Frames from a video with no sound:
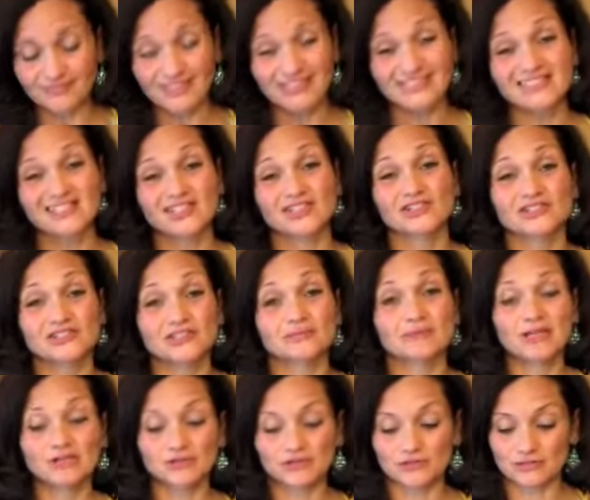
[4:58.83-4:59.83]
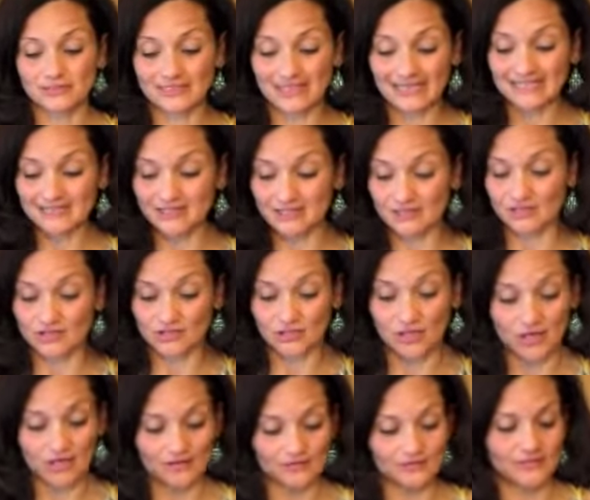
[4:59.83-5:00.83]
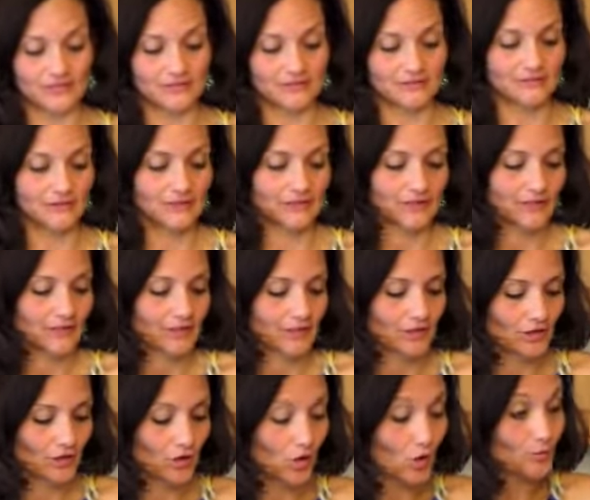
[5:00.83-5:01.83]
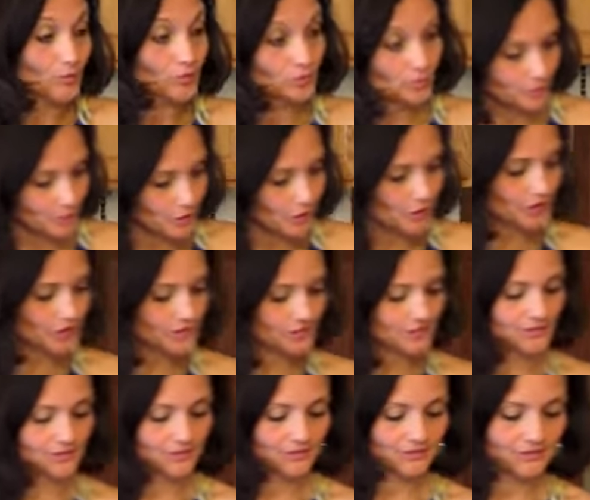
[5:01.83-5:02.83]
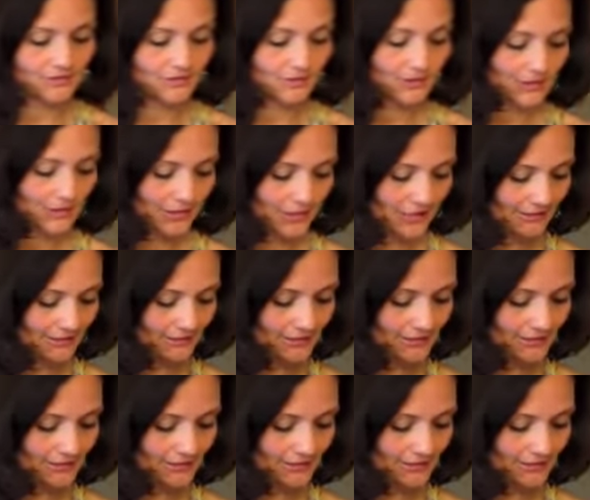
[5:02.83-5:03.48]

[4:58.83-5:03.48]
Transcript: until the tomatoes are nice and soft and, you know, almost burst at the